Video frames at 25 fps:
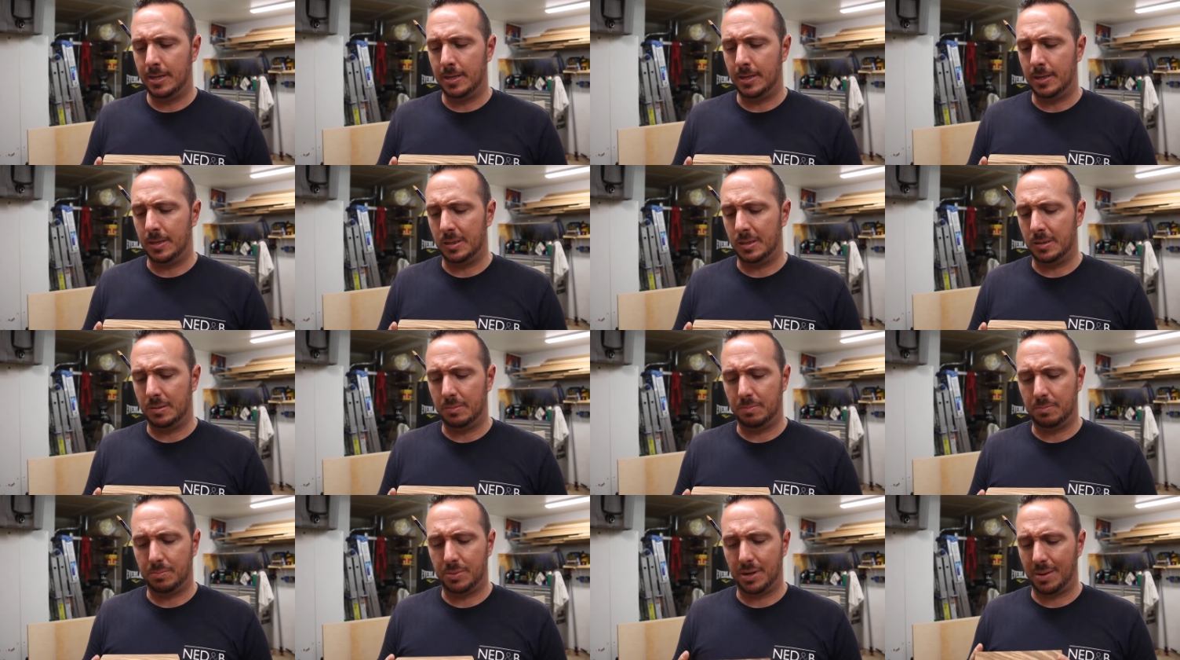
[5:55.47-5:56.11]

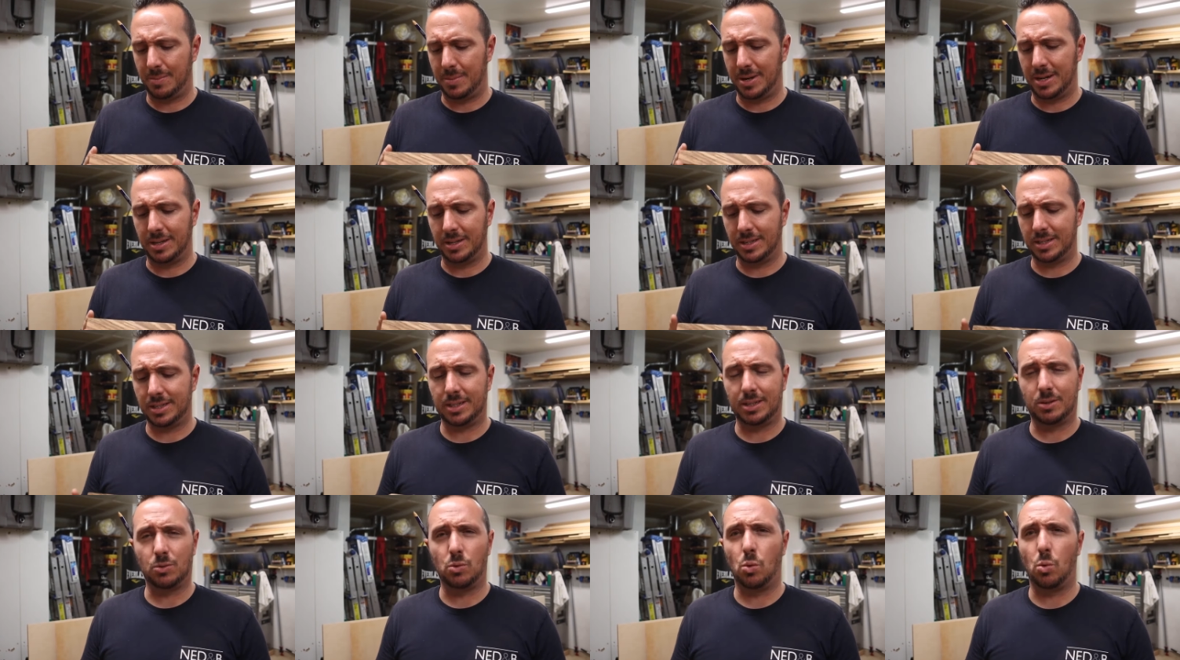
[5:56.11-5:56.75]
But I mean,
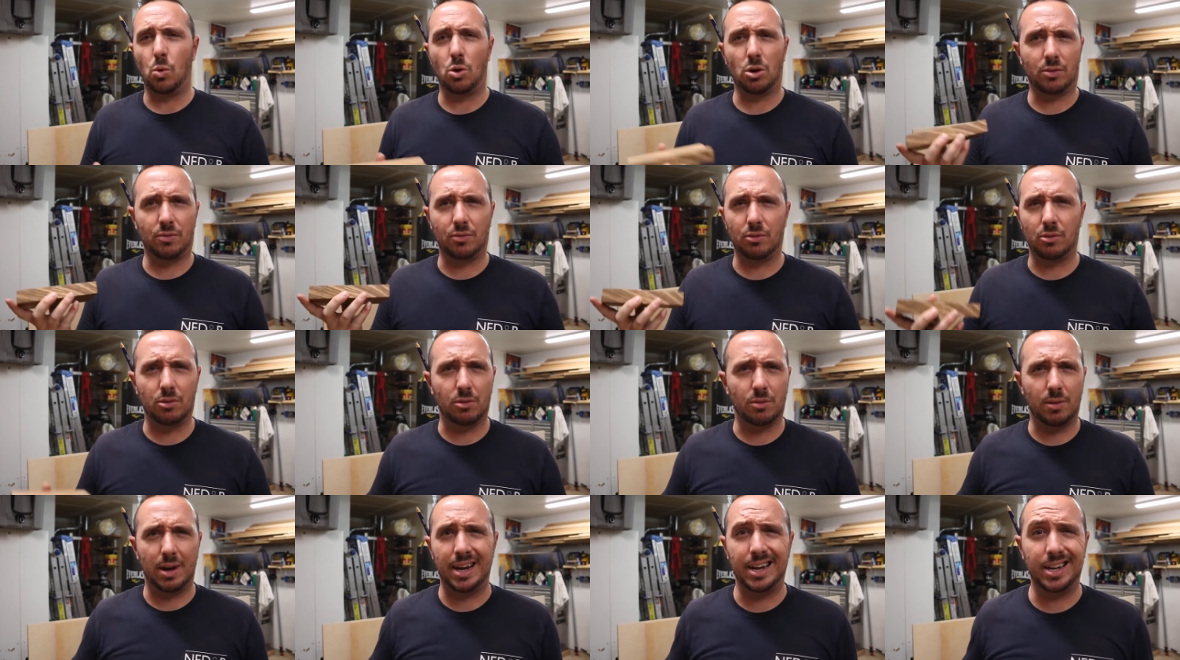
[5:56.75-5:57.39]
this thing will work
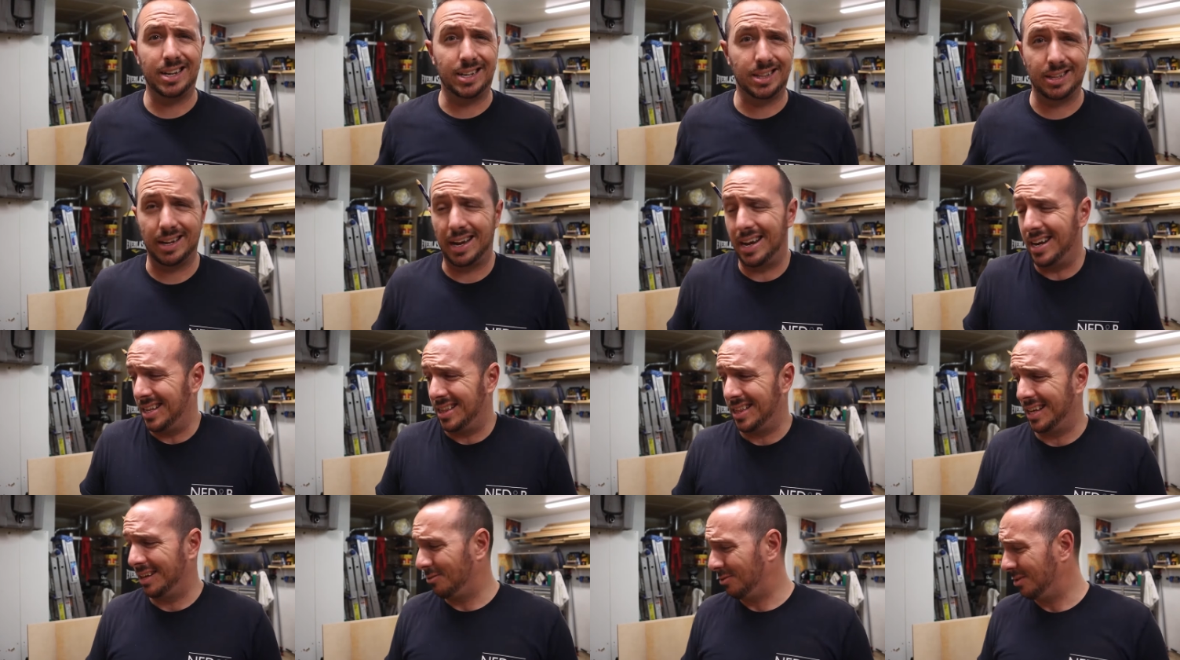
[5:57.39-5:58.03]
for
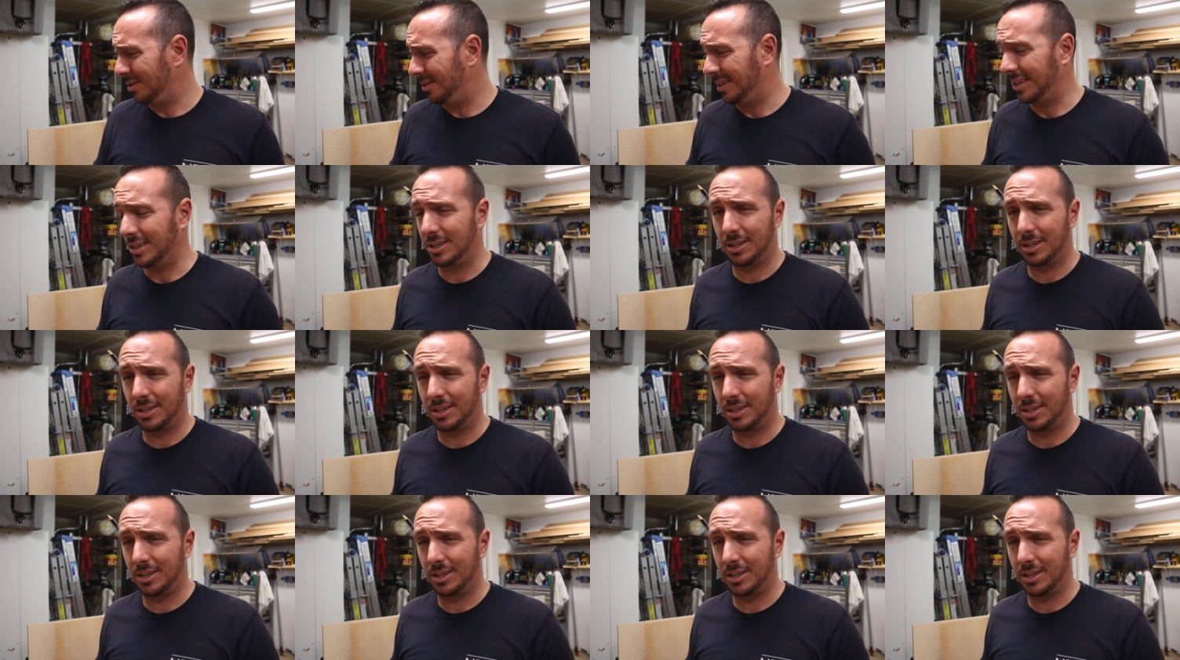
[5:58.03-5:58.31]
anything really.